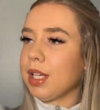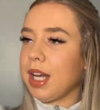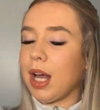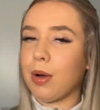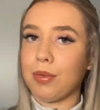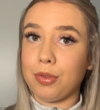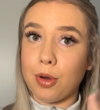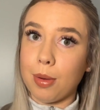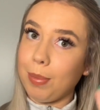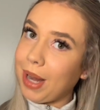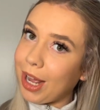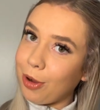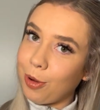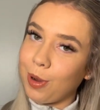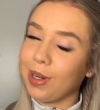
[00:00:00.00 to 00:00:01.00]
now I've got a
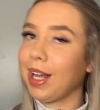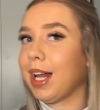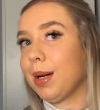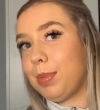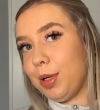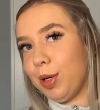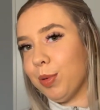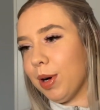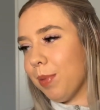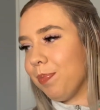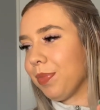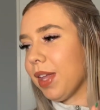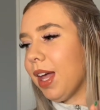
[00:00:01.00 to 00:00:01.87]
black one and a blue one.